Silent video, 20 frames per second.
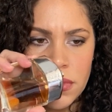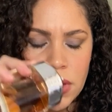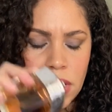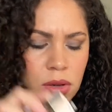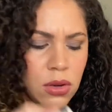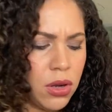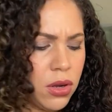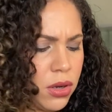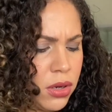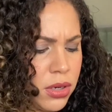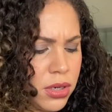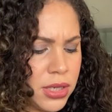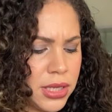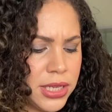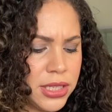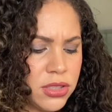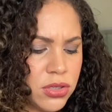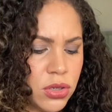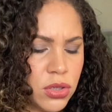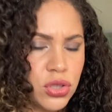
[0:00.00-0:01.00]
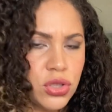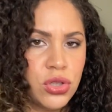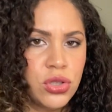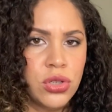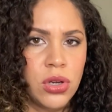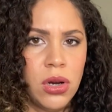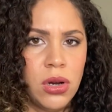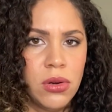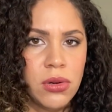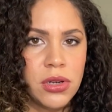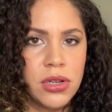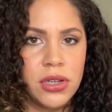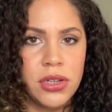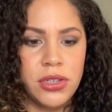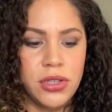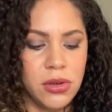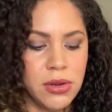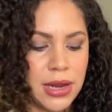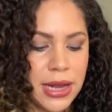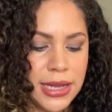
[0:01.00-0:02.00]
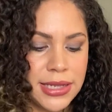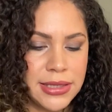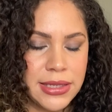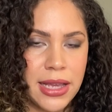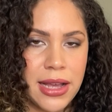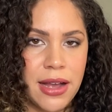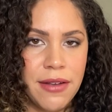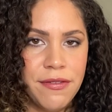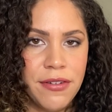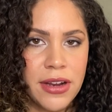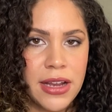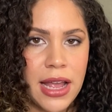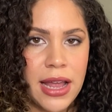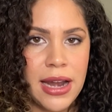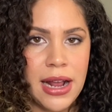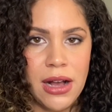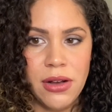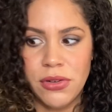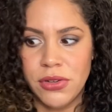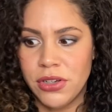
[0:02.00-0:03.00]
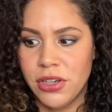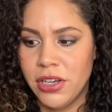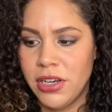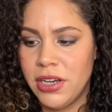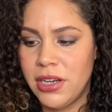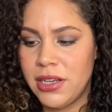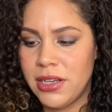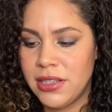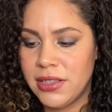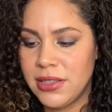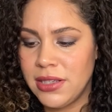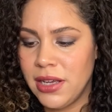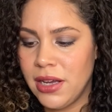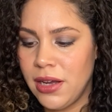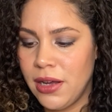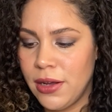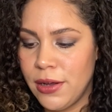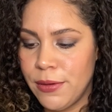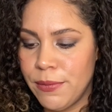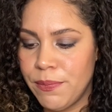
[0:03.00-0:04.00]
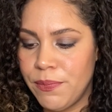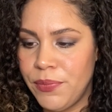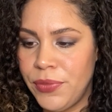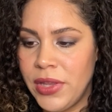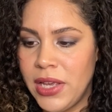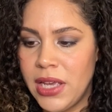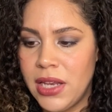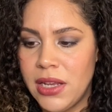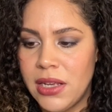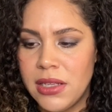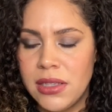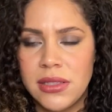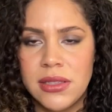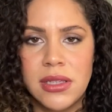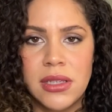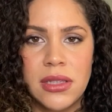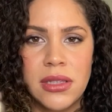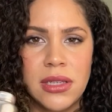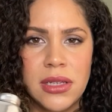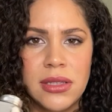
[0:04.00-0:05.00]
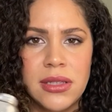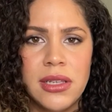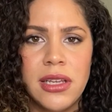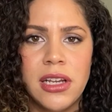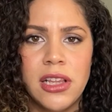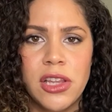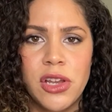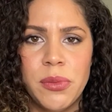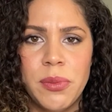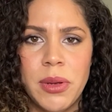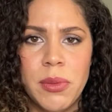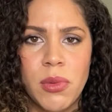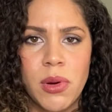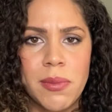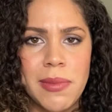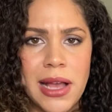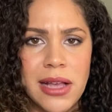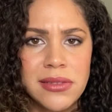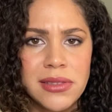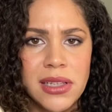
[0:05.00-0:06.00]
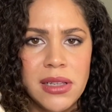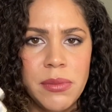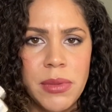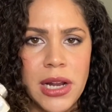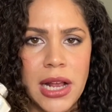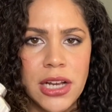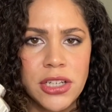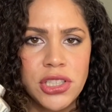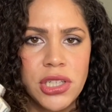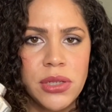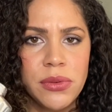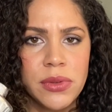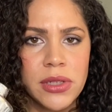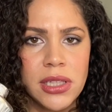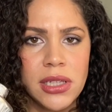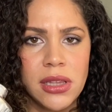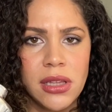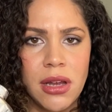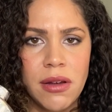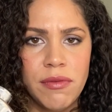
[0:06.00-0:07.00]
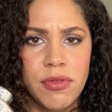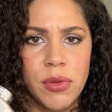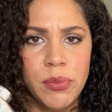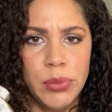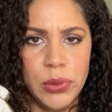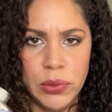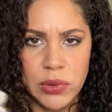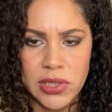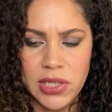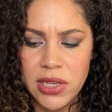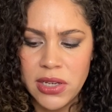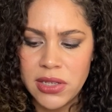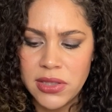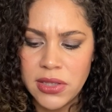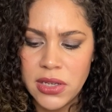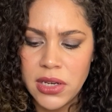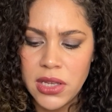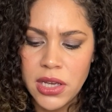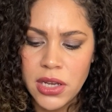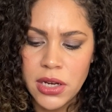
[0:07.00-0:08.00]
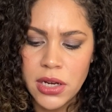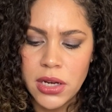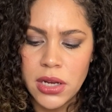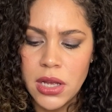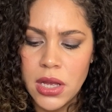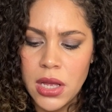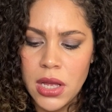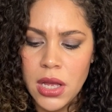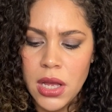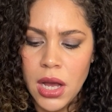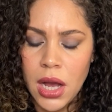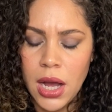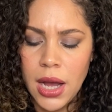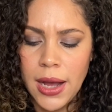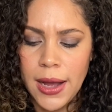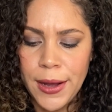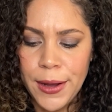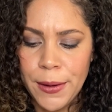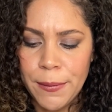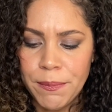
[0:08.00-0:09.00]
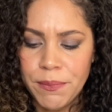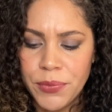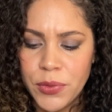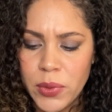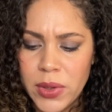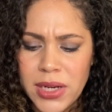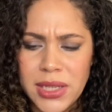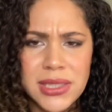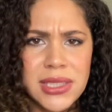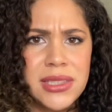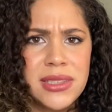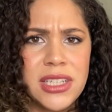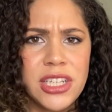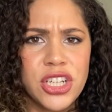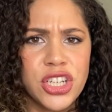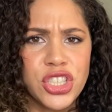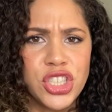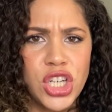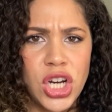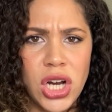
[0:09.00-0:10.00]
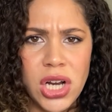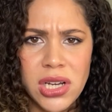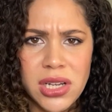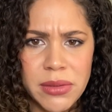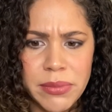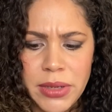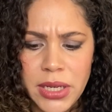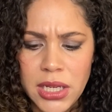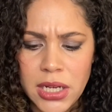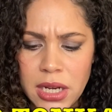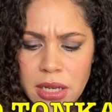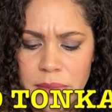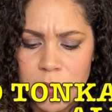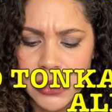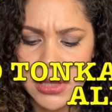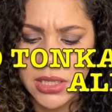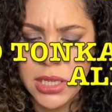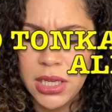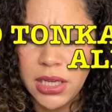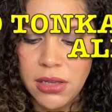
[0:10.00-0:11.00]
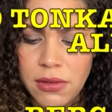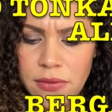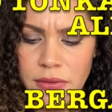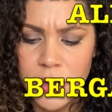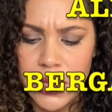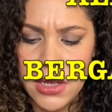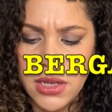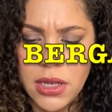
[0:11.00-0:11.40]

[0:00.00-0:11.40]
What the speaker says: Oh, it's so good, you guys. Like, I forget how good it is. Does lean a little bit more masculine, but I actually really love the booziness in here. What else is in here? Tonka bean, I believe.